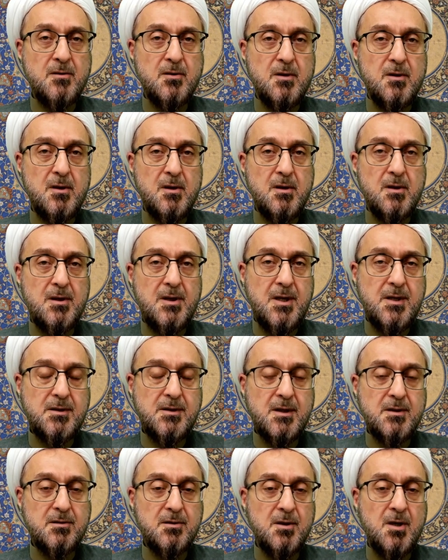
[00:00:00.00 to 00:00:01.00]
late
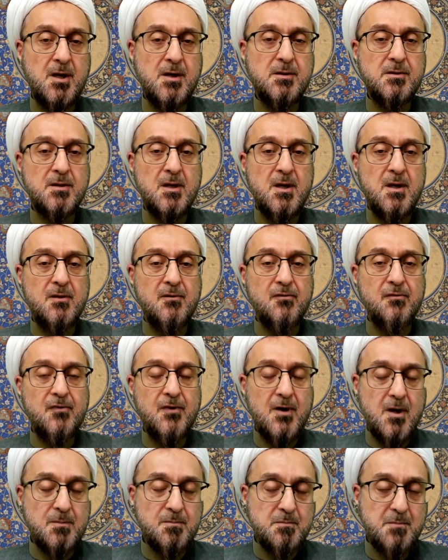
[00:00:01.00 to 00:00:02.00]
at night
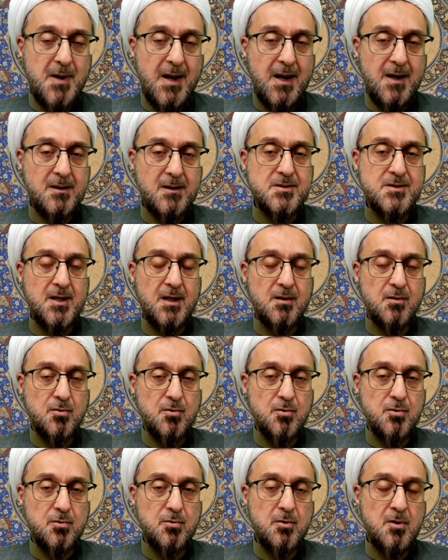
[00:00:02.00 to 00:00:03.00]
fill up bags and
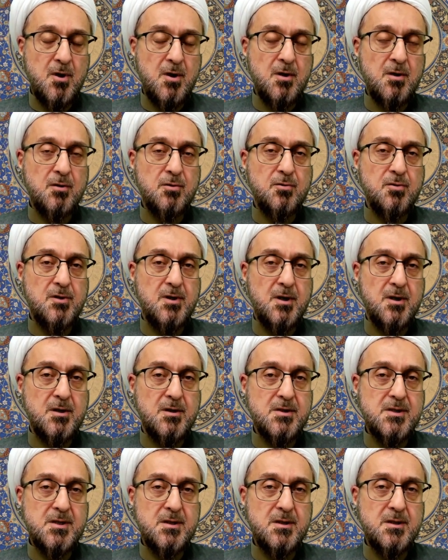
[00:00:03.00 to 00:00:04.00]
go to
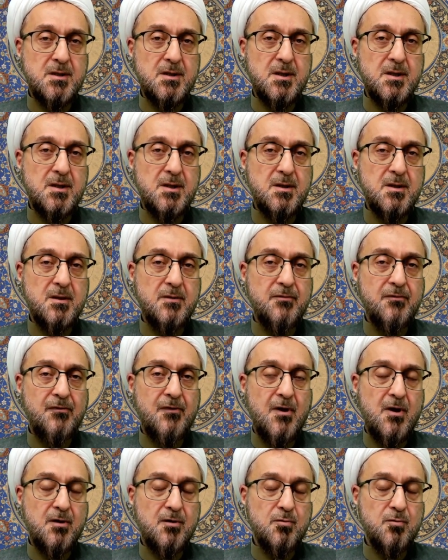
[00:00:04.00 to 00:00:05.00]
the
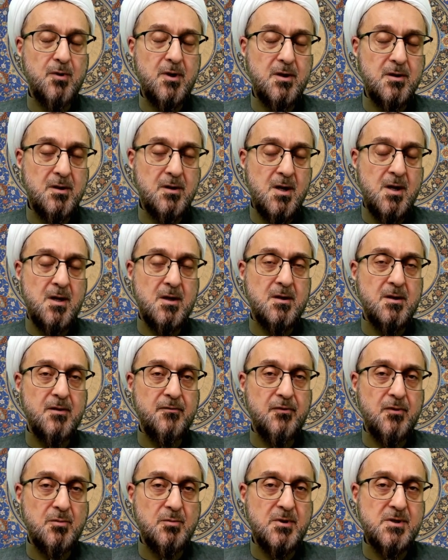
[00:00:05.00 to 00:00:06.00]
far away
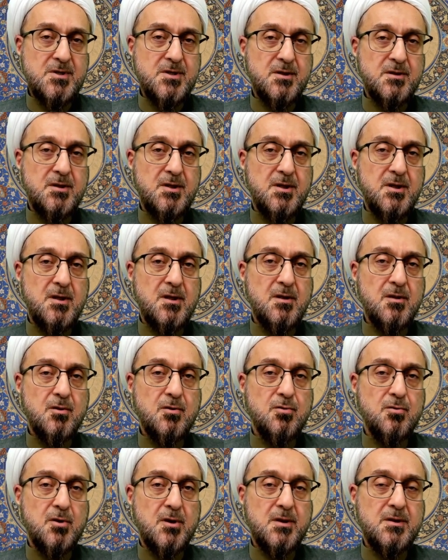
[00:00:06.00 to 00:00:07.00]
from the city,
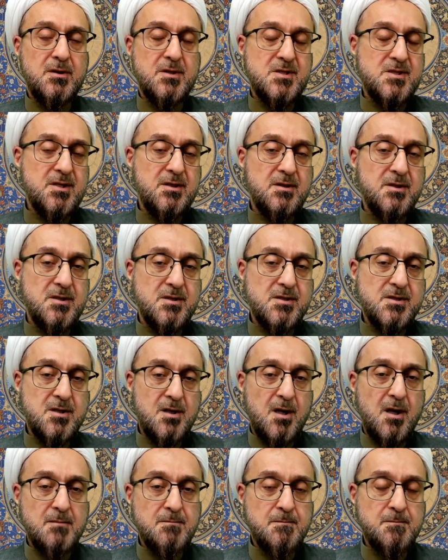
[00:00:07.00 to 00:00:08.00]
call it the city
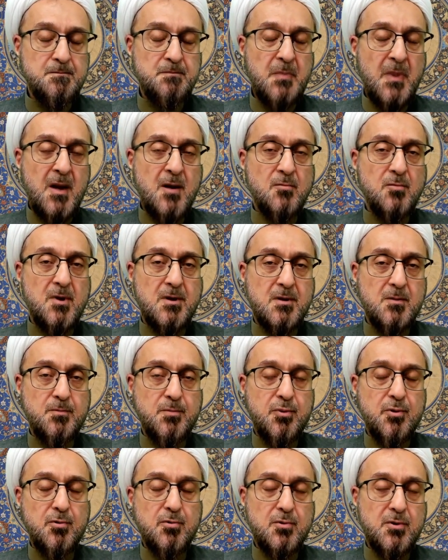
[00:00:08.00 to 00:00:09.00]
slum, where the
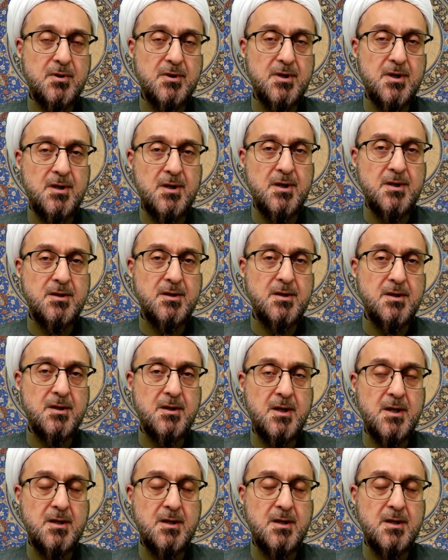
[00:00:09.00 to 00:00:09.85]
poor, the needy